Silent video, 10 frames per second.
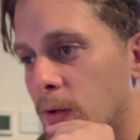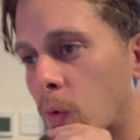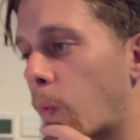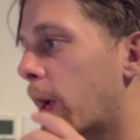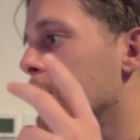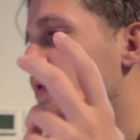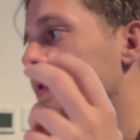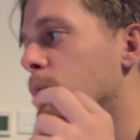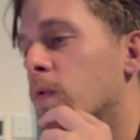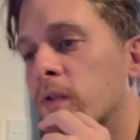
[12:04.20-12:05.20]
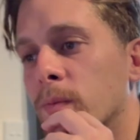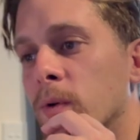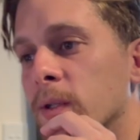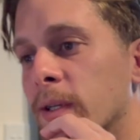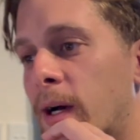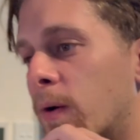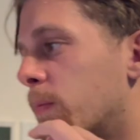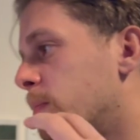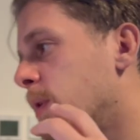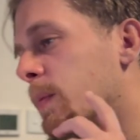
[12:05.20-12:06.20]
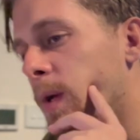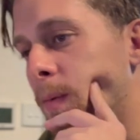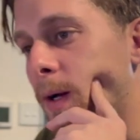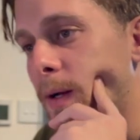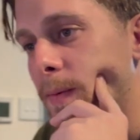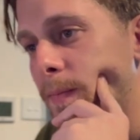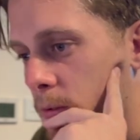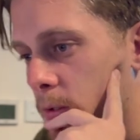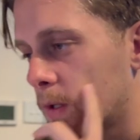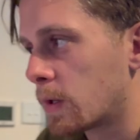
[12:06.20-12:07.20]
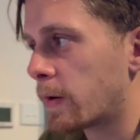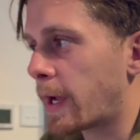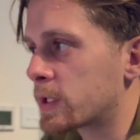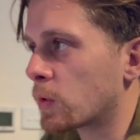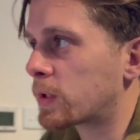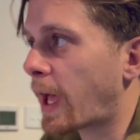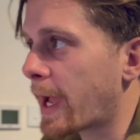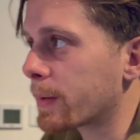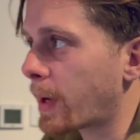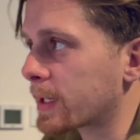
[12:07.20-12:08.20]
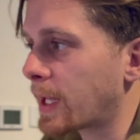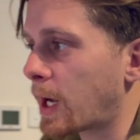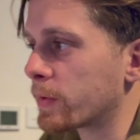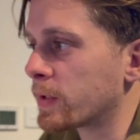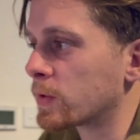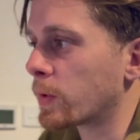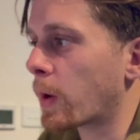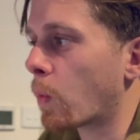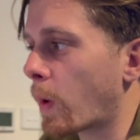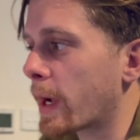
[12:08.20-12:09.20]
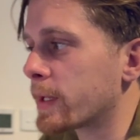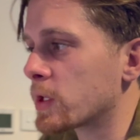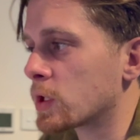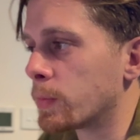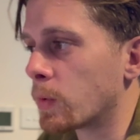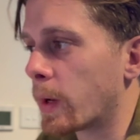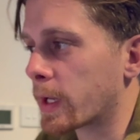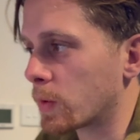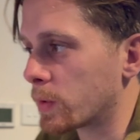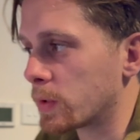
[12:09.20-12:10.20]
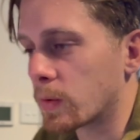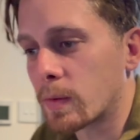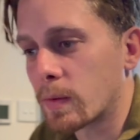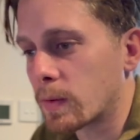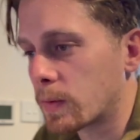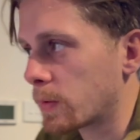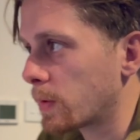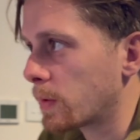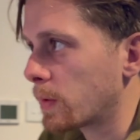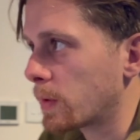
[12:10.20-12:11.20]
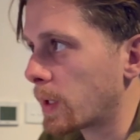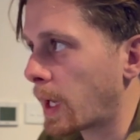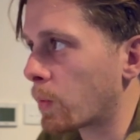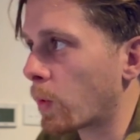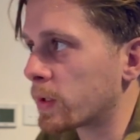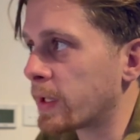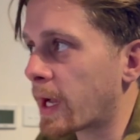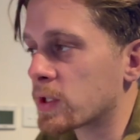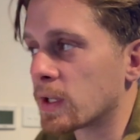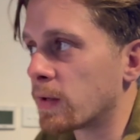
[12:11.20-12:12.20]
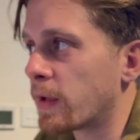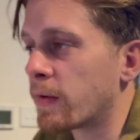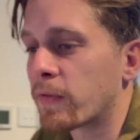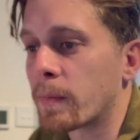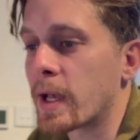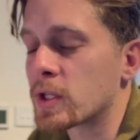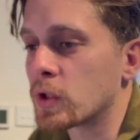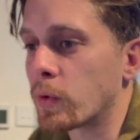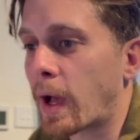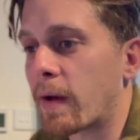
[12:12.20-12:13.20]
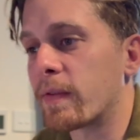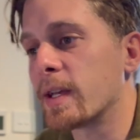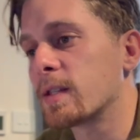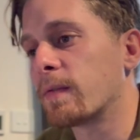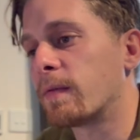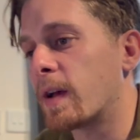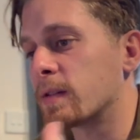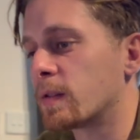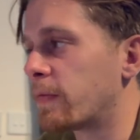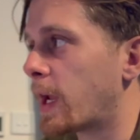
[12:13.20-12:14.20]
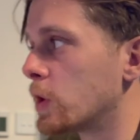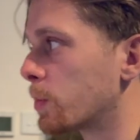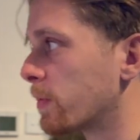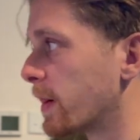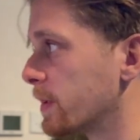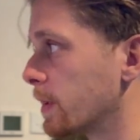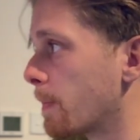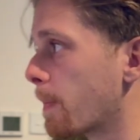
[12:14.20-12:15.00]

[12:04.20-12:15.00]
Why you should move to Malta, blah, blah, blah. Right? So tying back down into like why they should be working with you and what the actual information you have is versus the value you're providing.